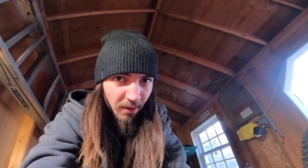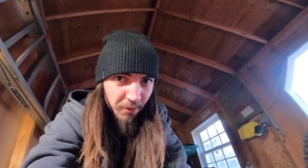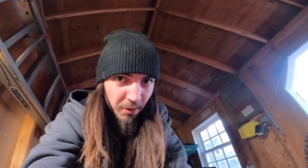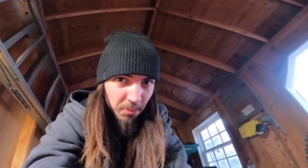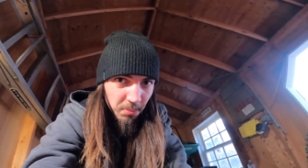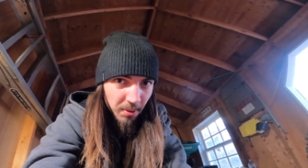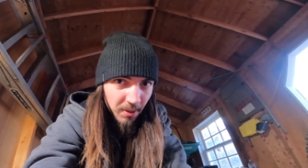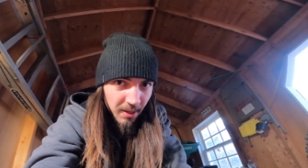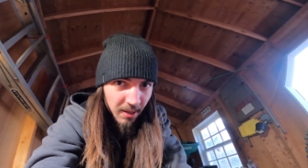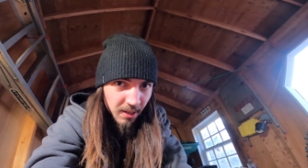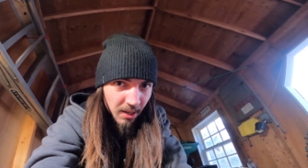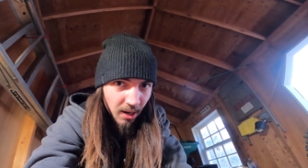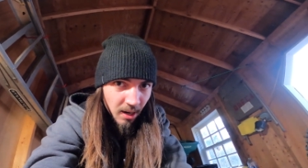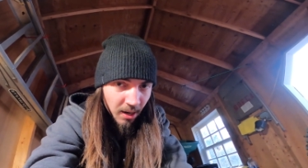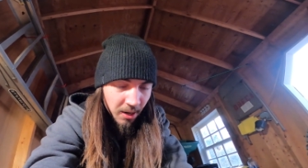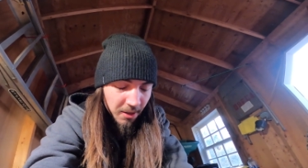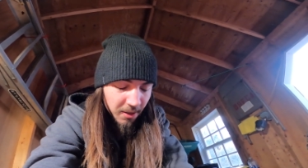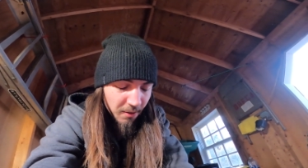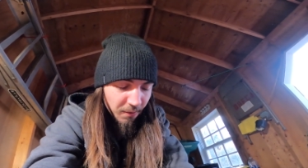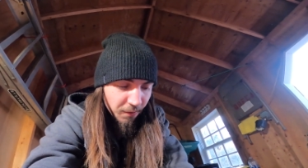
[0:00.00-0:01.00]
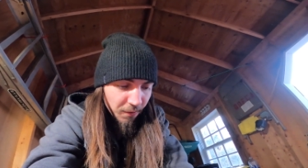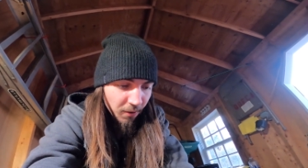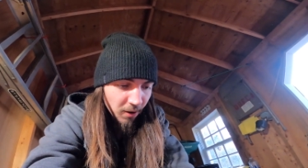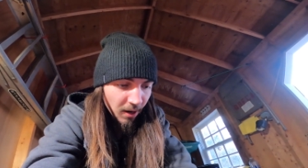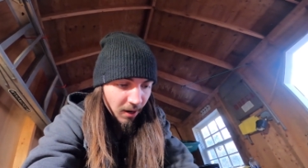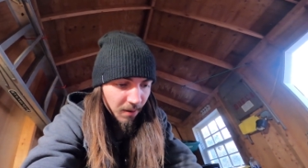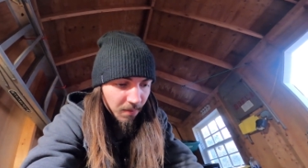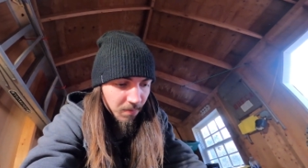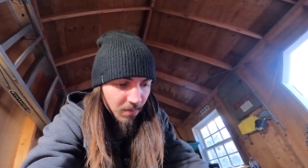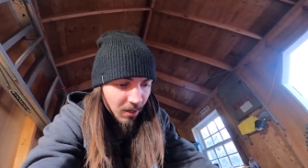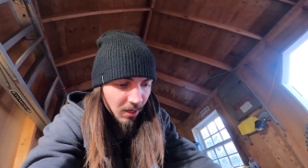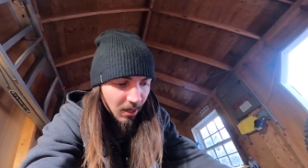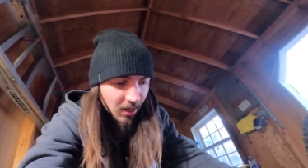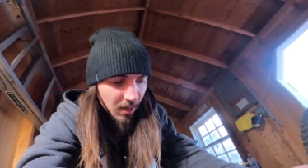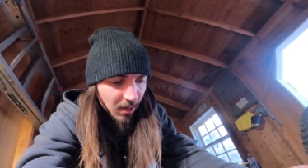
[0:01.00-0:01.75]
of it being on the frame,